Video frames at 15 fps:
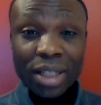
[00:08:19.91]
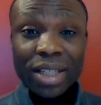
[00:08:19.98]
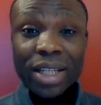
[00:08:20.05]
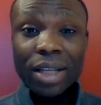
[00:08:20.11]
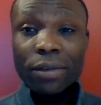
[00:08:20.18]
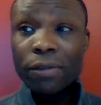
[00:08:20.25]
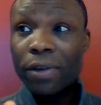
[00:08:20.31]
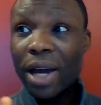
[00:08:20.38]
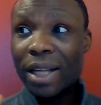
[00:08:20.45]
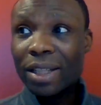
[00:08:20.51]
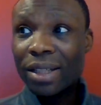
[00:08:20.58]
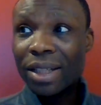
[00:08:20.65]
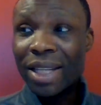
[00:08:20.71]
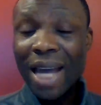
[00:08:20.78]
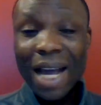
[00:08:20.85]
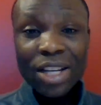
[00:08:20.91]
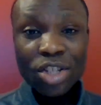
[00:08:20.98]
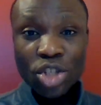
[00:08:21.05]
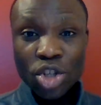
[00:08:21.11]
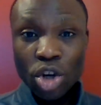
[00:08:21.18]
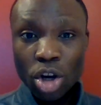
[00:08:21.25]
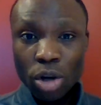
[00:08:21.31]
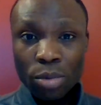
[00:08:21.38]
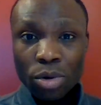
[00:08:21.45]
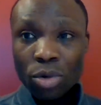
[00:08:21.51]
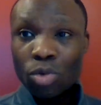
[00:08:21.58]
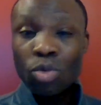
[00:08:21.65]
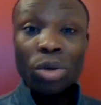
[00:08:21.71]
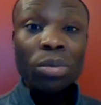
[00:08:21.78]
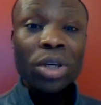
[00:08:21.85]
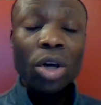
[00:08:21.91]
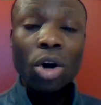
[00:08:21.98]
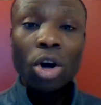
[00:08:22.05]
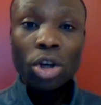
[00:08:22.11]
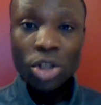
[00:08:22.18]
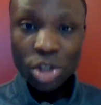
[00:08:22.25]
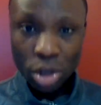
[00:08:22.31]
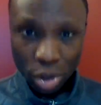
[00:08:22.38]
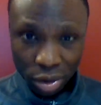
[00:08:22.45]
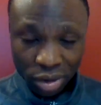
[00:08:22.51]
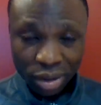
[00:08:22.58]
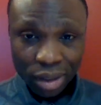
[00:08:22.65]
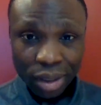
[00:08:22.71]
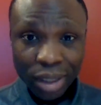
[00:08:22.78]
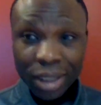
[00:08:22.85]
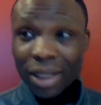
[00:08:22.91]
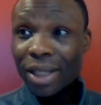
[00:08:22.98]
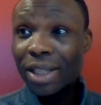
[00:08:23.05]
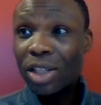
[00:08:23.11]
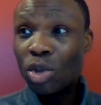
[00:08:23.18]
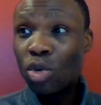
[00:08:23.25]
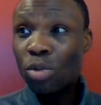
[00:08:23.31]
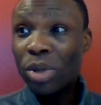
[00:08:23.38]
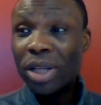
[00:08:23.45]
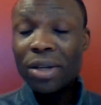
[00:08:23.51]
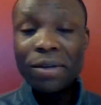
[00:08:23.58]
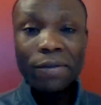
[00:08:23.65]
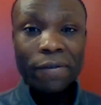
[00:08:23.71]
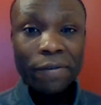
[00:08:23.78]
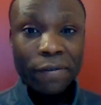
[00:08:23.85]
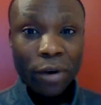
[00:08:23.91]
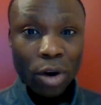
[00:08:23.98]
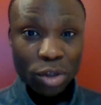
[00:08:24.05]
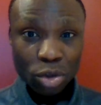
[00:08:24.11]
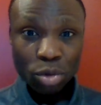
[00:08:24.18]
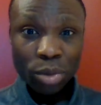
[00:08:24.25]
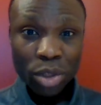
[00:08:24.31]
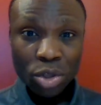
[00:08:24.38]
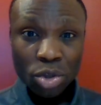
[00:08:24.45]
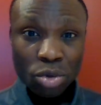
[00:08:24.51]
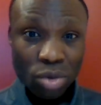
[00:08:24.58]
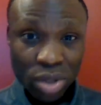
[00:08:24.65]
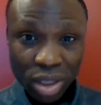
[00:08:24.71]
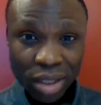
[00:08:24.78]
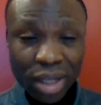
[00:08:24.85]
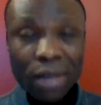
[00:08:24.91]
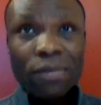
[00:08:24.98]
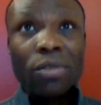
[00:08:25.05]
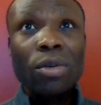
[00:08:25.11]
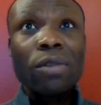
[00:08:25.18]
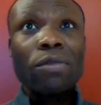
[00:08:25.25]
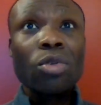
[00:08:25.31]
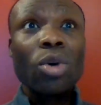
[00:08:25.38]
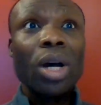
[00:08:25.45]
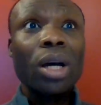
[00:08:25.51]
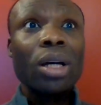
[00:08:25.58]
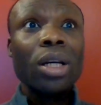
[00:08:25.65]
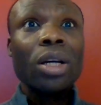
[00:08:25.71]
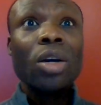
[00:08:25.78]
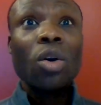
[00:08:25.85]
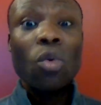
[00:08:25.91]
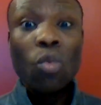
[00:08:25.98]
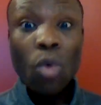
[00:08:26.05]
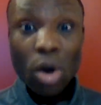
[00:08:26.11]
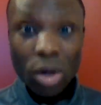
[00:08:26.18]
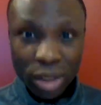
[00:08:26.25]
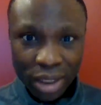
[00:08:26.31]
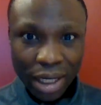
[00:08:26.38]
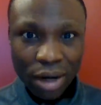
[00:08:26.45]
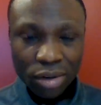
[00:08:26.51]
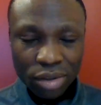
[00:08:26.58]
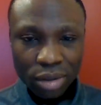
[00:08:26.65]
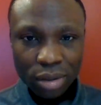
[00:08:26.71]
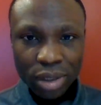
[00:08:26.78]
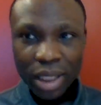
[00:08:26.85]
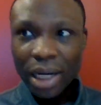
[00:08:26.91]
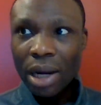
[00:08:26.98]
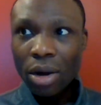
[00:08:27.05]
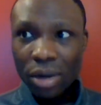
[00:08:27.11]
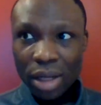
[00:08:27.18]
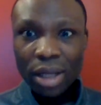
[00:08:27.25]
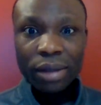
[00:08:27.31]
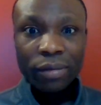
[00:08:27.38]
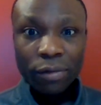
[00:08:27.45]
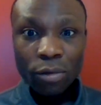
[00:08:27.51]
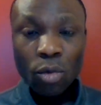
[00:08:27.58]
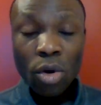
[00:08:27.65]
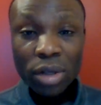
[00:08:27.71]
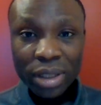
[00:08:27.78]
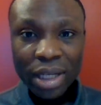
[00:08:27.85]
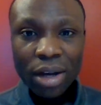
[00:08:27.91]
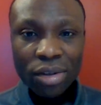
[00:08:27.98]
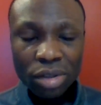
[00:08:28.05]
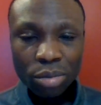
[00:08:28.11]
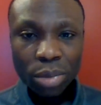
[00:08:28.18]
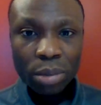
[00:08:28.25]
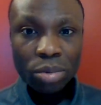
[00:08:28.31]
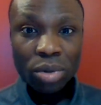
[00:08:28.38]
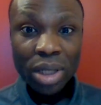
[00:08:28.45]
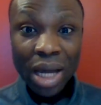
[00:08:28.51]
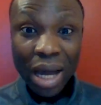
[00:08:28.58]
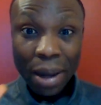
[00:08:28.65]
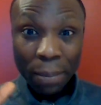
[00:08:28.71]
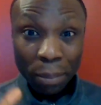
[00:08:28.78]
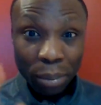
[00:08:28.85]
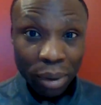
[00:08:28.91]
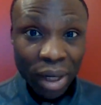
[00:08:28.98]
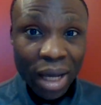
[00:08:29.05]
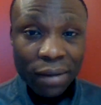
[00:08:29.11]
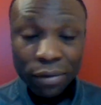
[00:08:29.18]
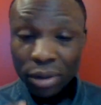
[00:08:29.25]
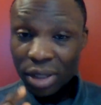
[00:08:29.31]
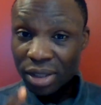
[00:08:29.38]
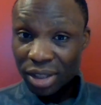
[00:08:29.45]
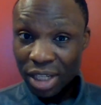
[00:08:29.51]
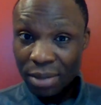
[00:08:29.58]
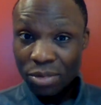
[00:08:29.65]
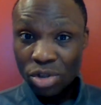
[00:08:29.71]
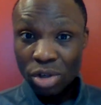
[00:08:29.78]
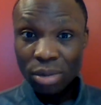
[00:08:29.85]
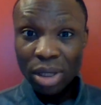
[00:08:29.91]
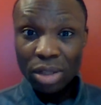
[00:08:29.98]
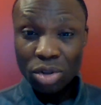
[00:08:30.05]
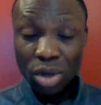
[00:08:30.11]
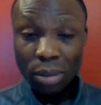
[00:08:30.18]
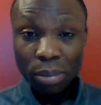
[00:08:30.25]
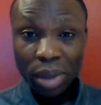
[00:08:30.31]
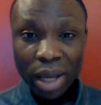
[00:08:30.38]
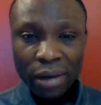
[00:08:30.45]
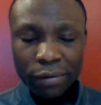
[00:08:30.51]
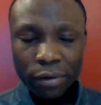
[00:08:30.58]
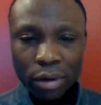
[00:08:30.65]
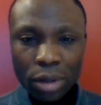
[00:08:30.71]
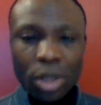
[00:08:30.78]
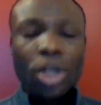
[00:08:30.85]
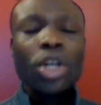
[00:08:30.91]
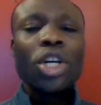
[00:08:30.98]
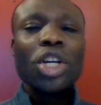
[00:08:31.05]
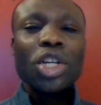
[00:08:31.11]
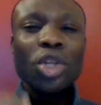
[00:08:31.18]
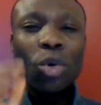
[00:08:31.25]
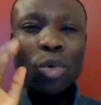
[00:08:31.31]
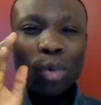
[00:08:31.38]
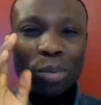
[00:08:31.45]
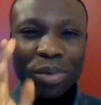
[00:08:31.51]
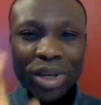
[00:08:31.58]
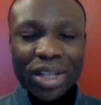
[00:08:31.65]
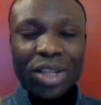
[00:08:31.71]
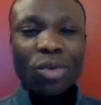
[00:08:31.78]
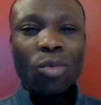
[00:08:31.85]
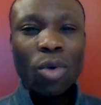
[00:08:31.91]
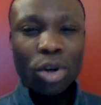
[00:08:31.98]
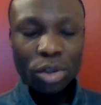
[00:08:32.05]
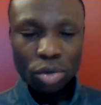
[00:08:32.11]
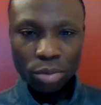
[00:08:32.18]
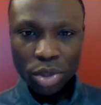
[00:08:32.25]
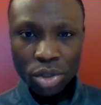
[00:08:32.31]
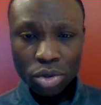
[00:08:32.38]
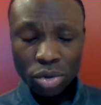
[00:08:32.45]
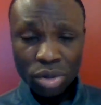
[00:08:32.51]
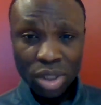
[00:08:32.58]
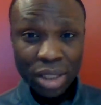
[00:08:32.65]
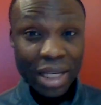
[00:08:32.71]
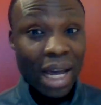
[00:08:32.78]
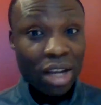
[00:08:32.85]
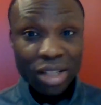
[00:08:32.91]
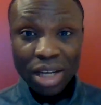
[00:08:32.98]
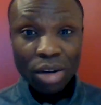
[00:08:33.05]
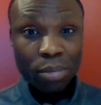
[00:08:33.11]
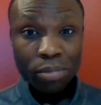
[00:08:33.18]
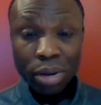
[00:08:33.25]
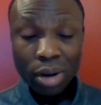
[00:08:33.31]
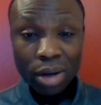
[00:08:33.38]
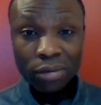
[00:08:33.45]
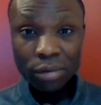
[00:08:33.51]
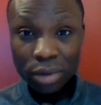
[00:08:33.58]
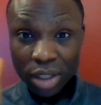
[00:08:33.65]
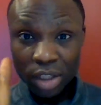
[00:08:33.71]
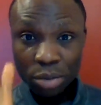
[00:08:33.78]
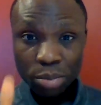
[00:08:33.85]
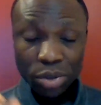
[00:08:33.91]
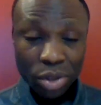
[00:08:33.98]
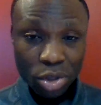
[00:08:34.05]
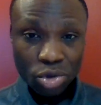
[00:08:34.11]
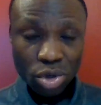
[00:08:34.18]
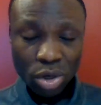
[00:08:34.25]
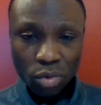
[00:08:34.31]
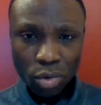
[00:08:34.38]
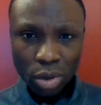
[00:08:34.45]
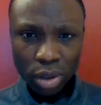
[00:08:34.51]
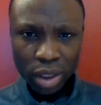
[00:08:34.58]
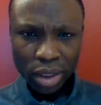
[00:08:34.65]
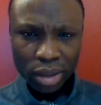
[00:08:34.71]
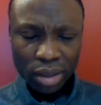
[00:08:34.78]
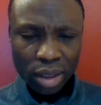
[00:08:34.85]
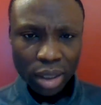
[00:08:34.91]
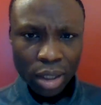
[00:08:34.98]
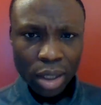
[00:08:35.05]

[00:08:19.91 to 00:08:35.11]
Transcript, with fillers: in fact that job will be all yours you will be the first to be chosen even if you are 1000 there are other 1000 people that apply for the same job that you apply for you will be the one to be chosen. That's how powerful this spiritual work is.